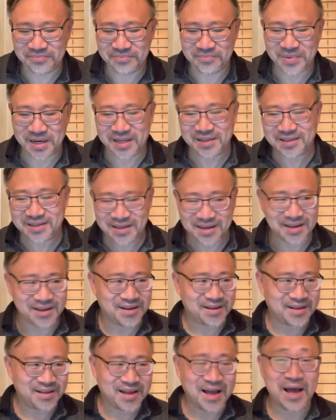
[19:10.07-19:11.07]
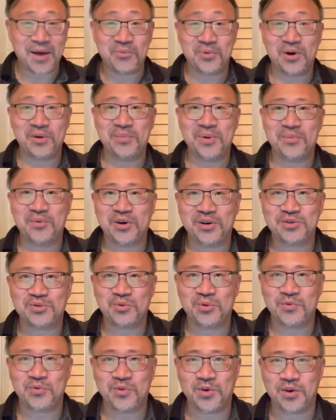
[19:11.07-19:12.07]
but uh, I will be also
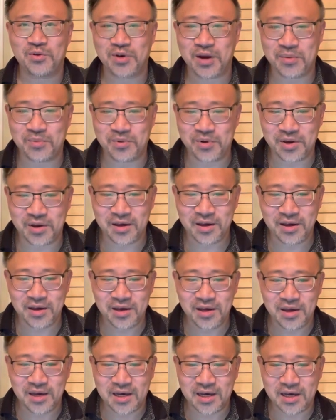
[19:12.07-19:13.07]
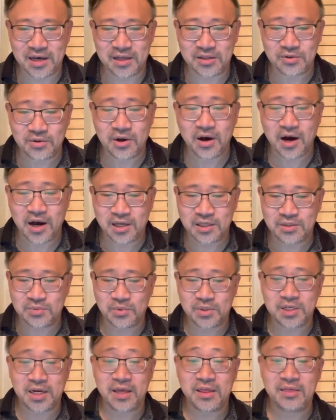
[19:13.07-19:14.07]
reviewing Grand Puy uh, Ducasse,
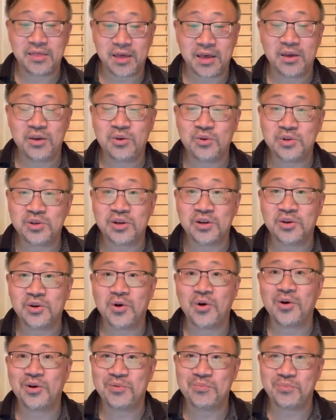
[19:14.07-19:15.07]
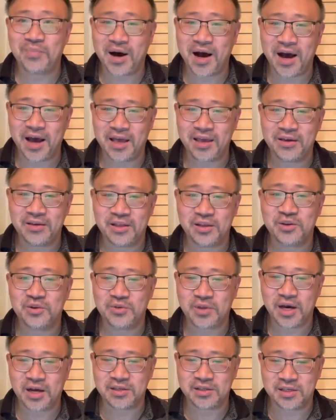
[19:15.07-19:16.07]
which I think you should go out and buy the
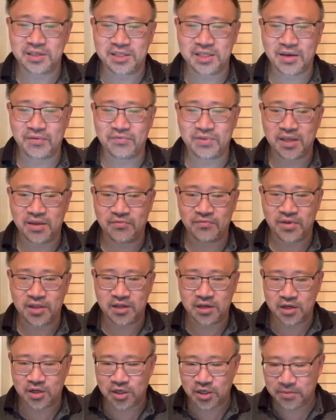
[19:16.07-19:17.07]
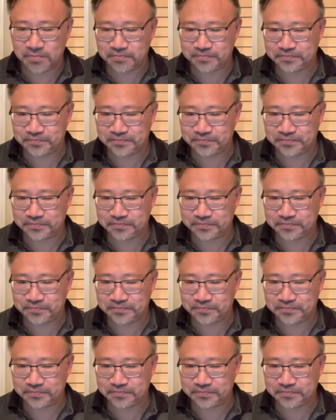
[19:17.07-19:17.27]
2017 vintage.